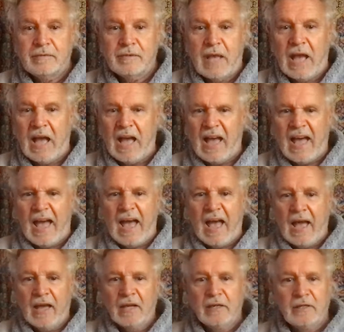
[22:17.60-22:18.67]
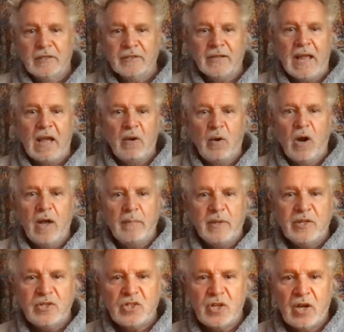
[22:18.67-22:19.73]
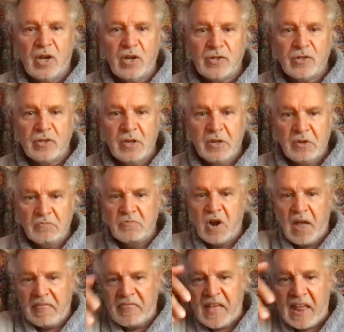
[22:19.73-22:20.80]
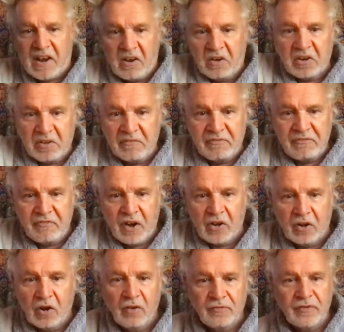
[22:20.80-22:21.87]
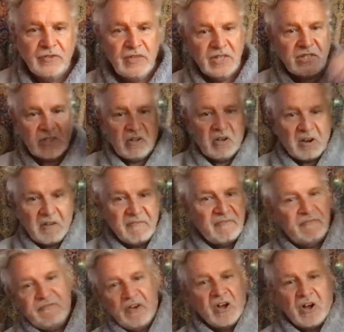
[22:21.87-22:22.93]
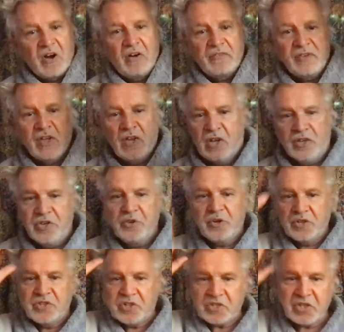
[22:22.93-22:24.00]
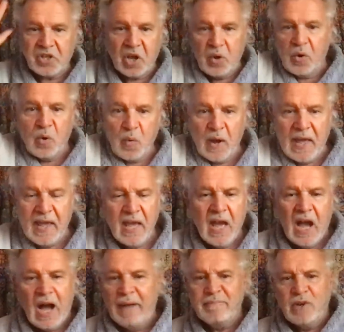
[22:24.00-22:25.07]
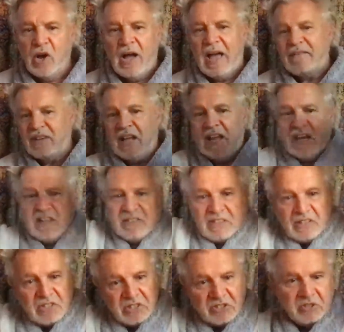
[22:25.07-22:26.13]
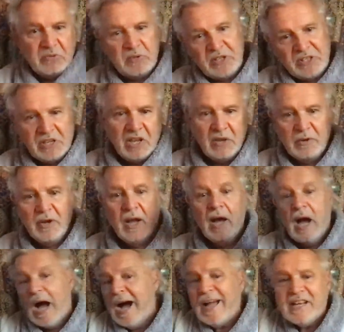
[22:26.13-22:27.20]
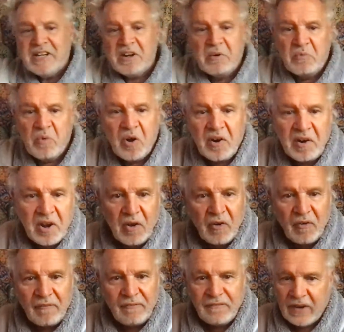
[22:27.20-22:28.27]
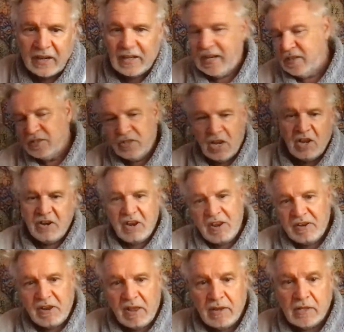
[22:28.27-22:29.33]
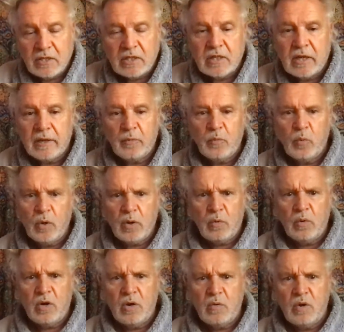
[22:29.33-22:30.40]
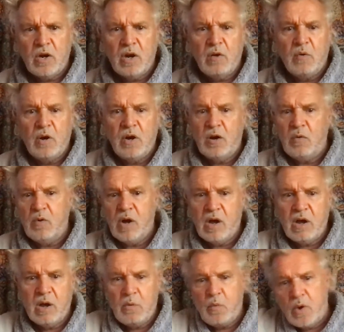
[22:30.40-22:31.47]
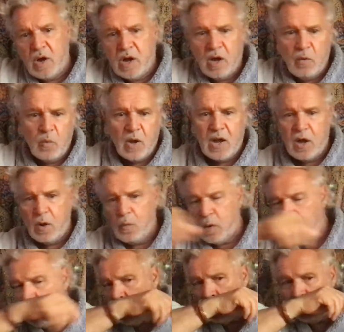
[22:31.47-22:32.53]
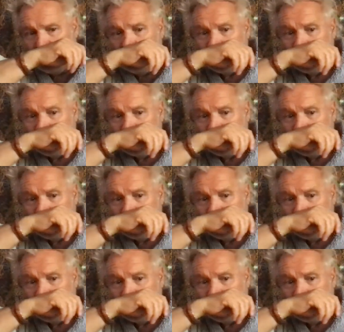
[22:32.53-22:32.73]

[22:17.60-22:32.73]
Aha, now I'm in charge. Right, that lot can fuck off and this lot can fuck off and you can just go away. I'm not having anything to do with you. I don't want your fucking... It's like, whoa, whoa, whoa, whoa, whoa, whoa, whoa, whoa.